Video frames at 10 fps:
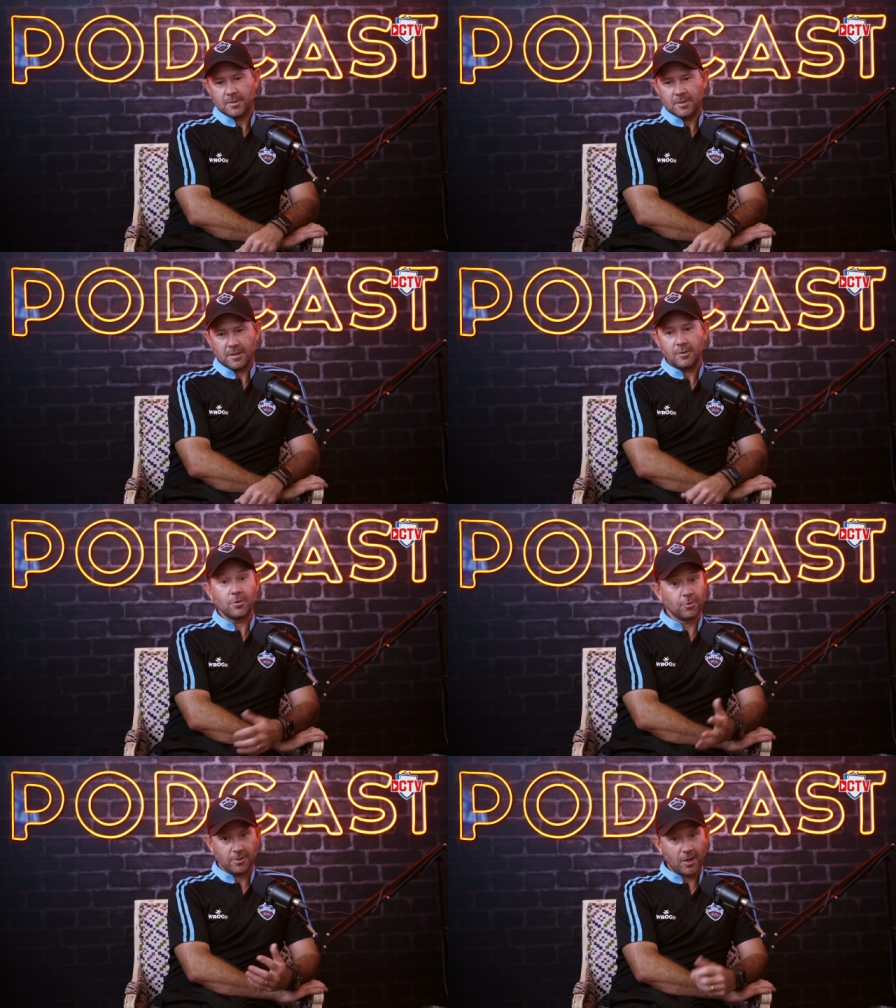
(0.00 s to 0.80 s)
you know,
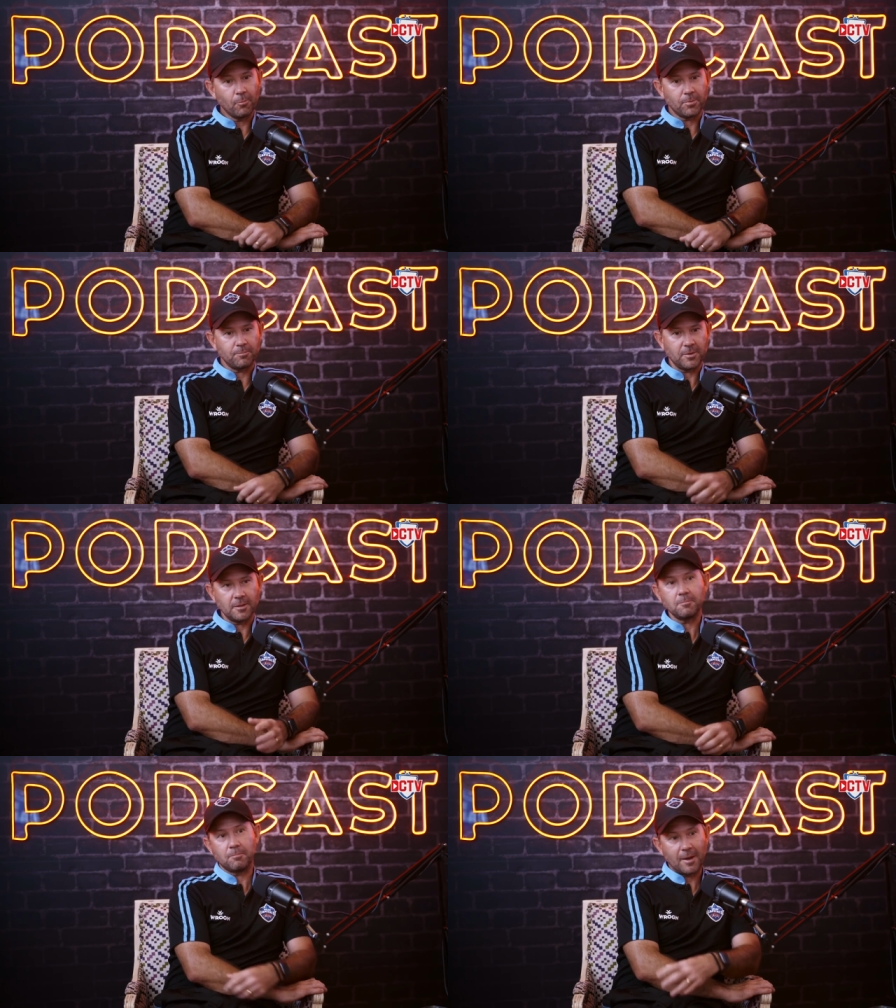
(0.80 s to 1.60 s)
you couldn't help but
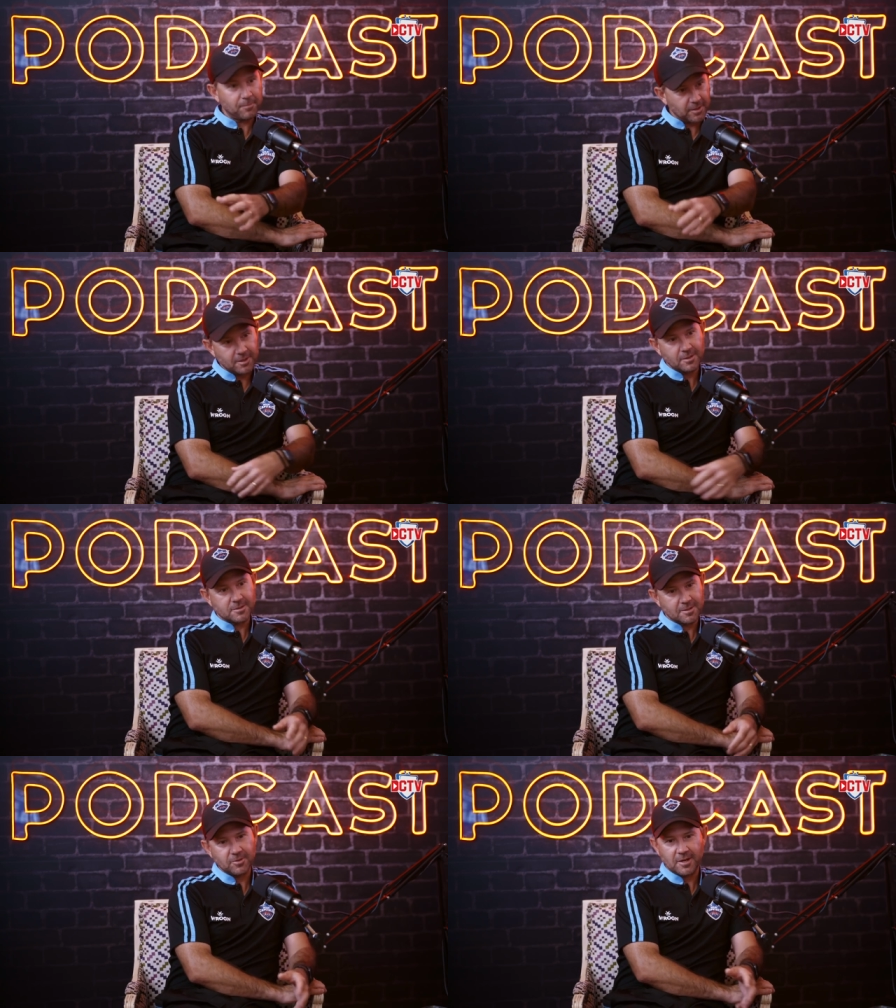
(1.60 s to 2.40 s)
be bumping
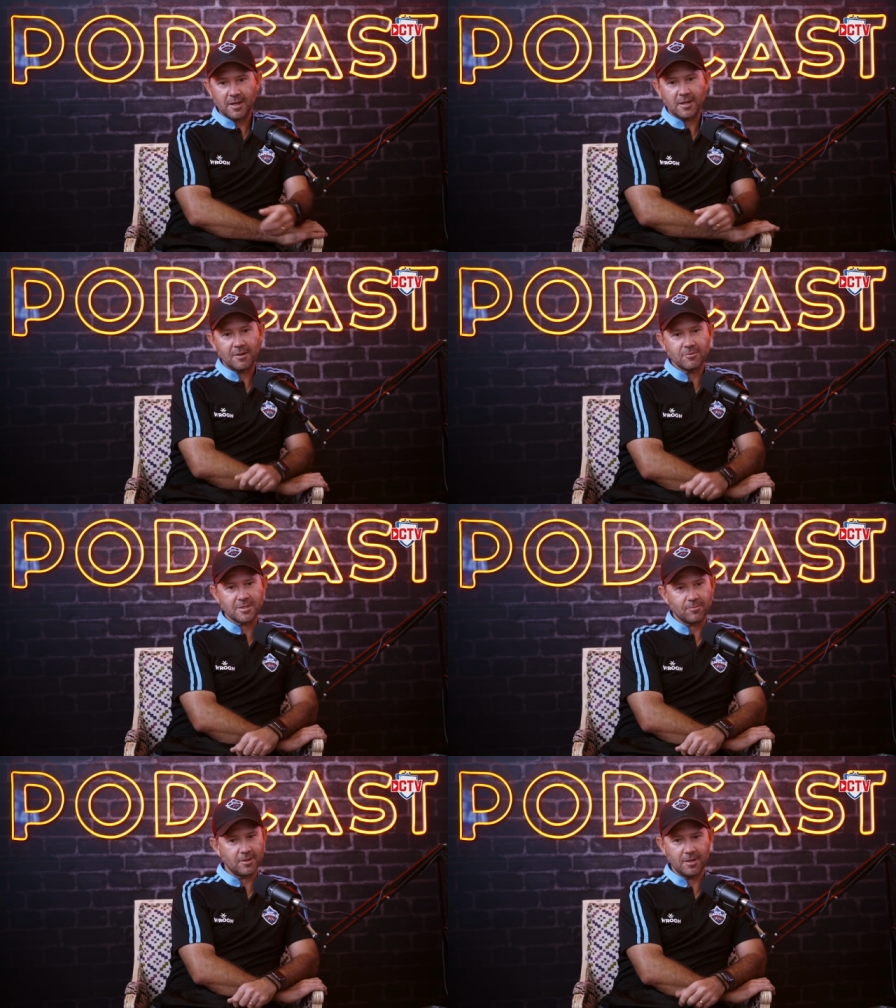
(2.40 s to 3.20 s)
into someone, hanging out with
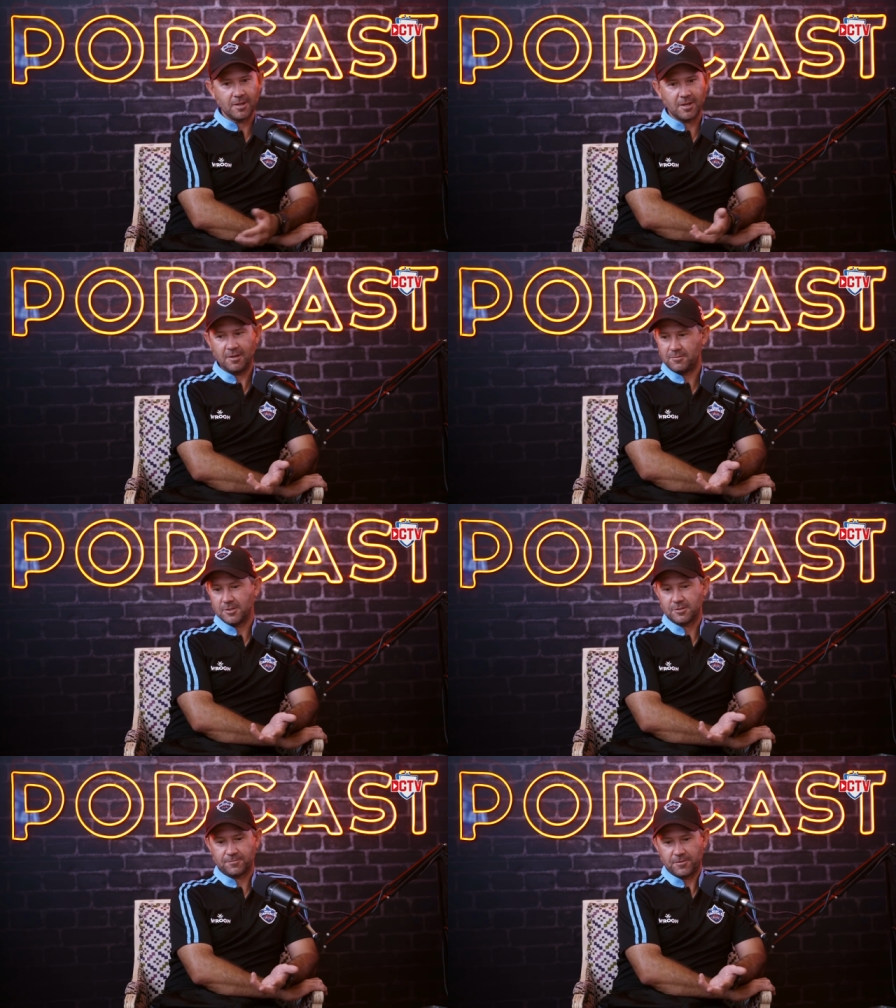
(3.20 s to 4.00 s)
someone. And he, he
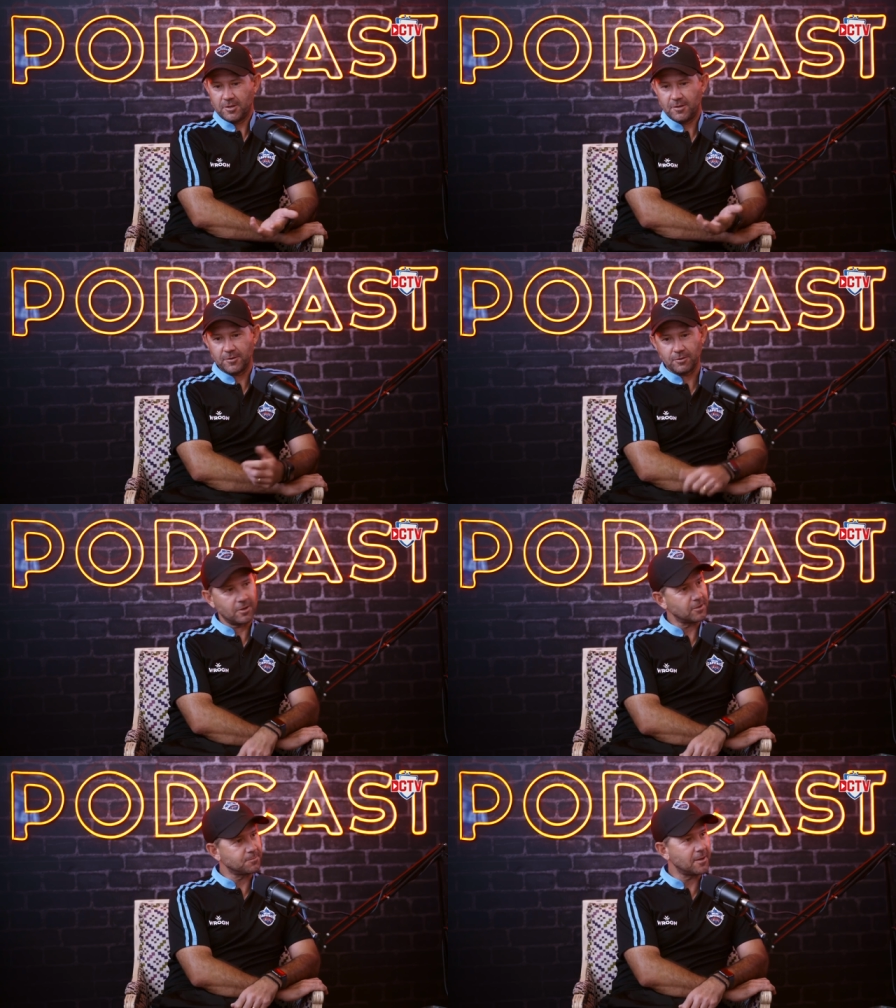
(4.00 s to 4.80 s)
just felt he felt
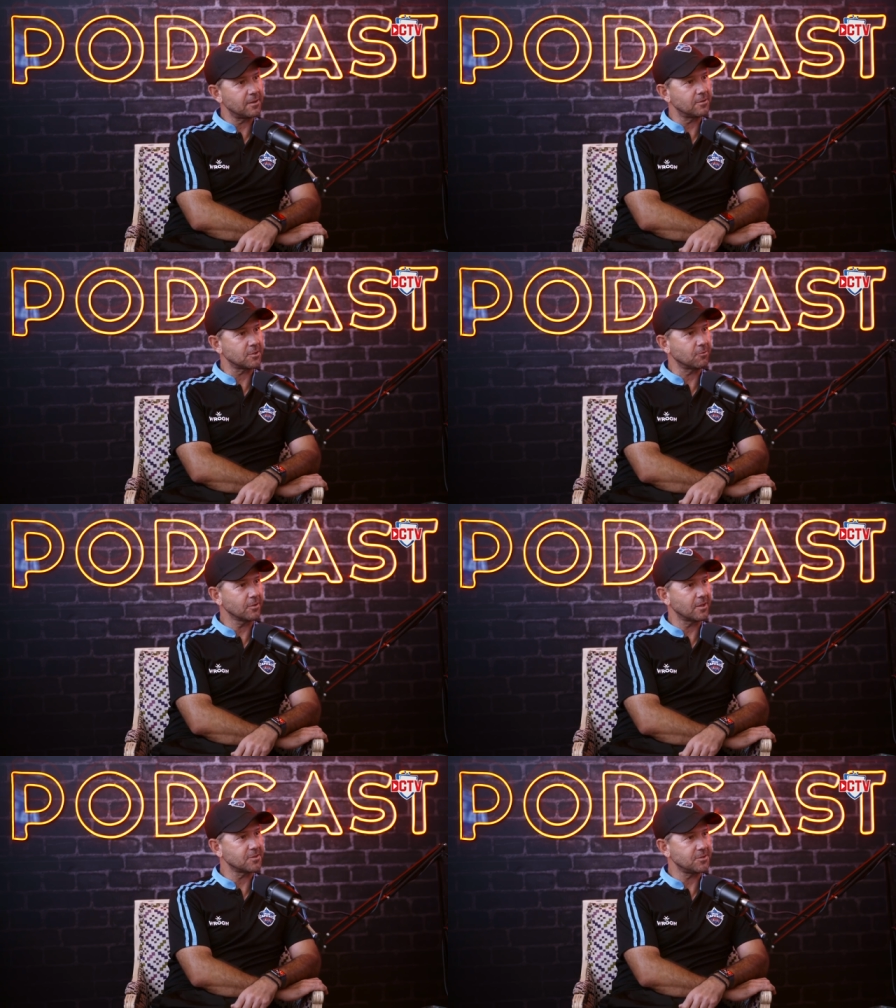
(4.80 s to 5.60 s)
like he was part of the
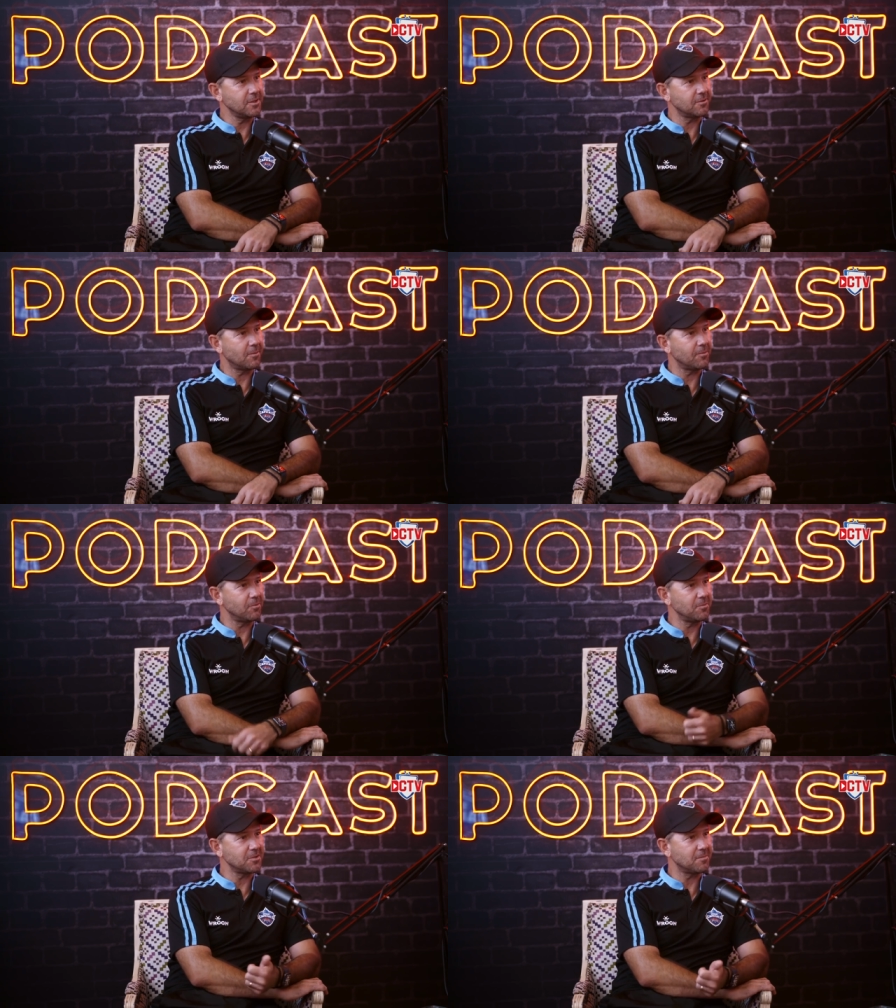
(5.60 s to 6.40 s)
squad last year. I mean,
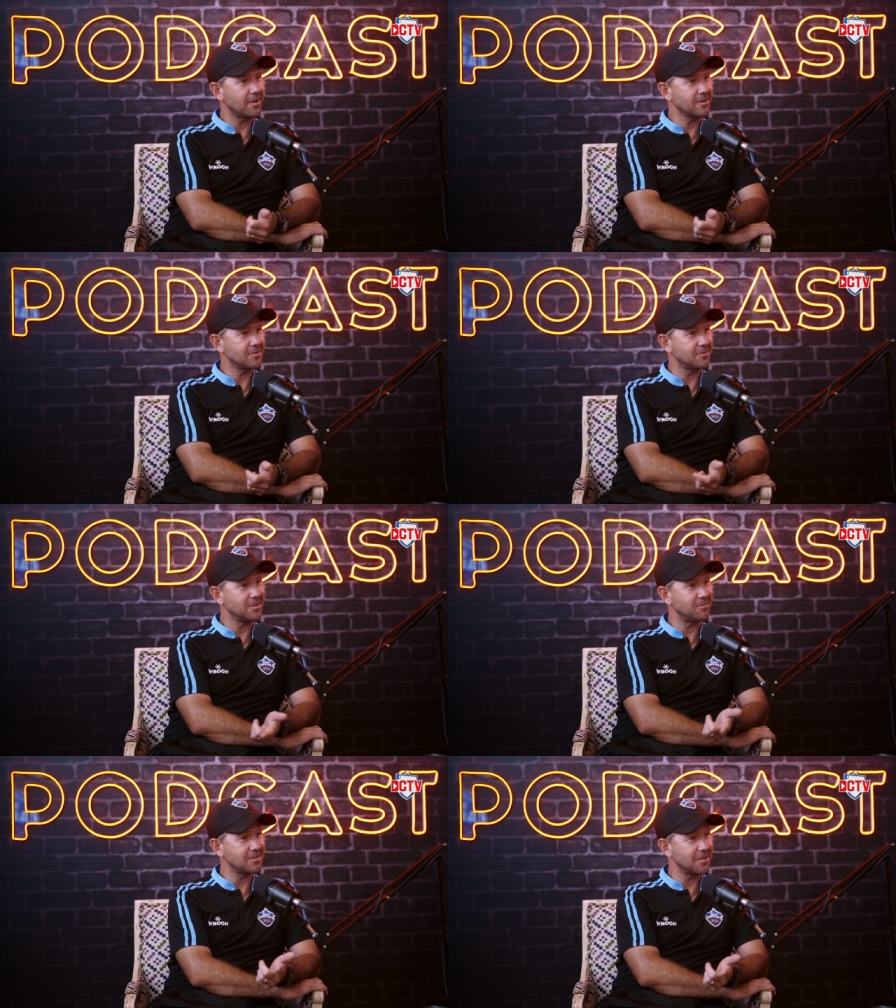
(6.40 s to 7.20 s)
with Mitch Marsh and
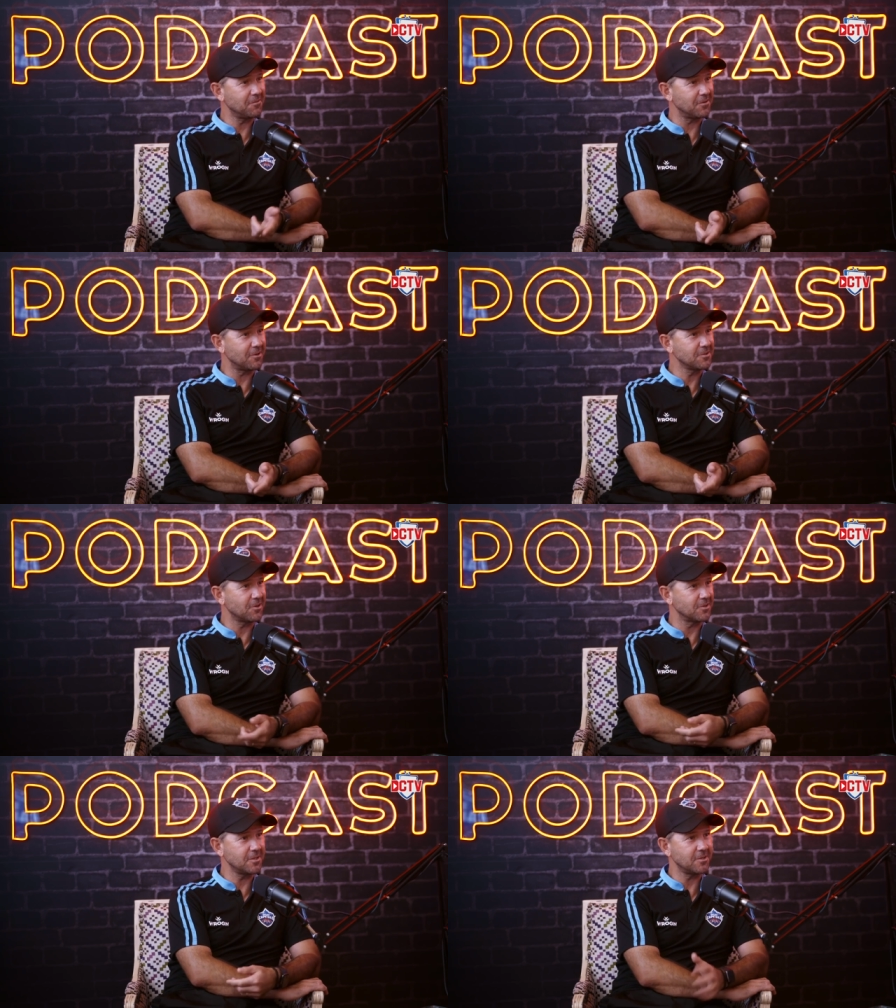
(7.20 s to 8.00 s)
Timmy Seifert and those
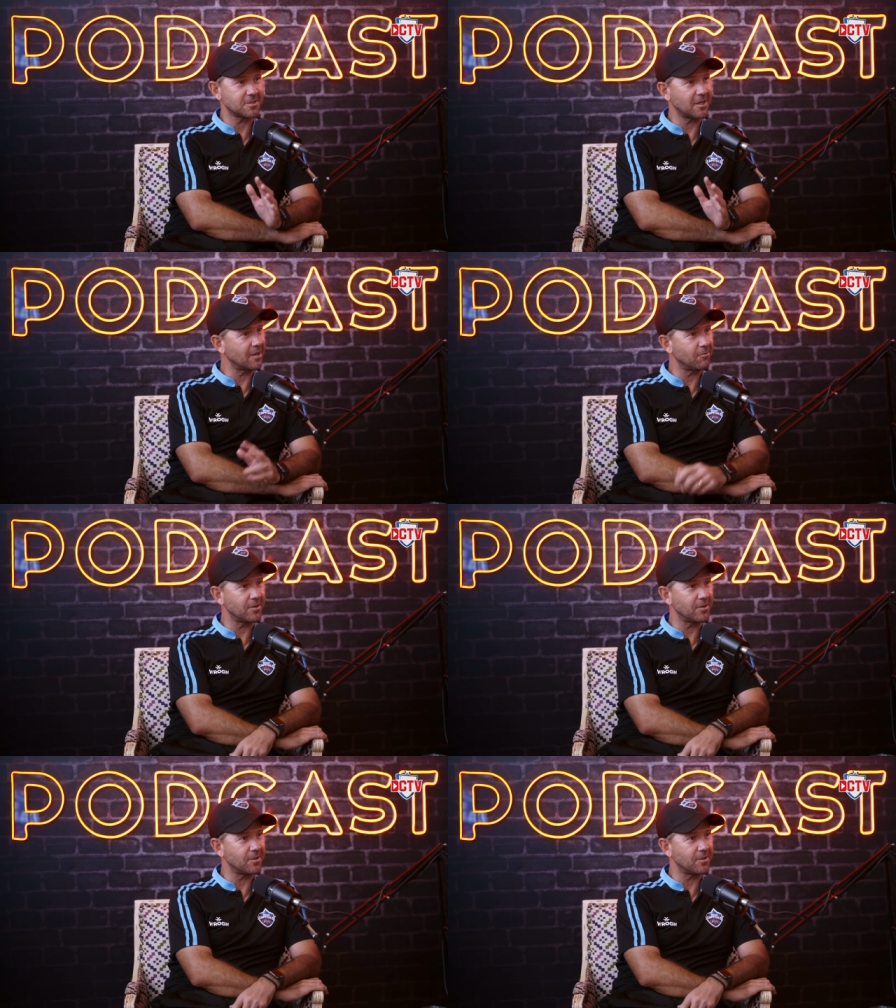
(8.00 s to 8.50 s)
guys, yeah. he just hung out with